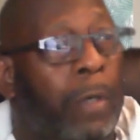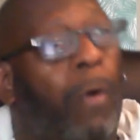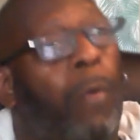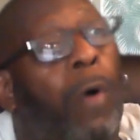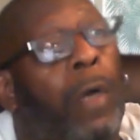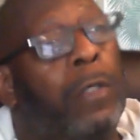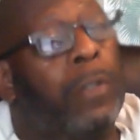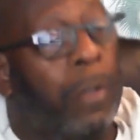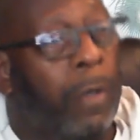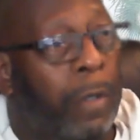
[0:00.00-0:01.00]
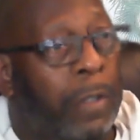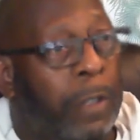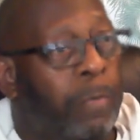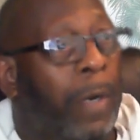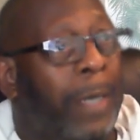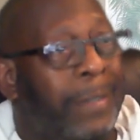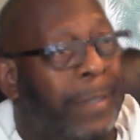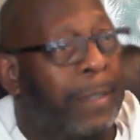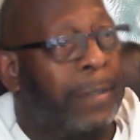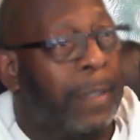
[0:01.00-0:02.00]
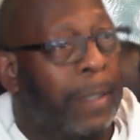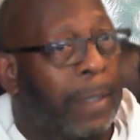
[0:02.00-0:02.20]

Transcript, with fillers: or wanting to learn this process.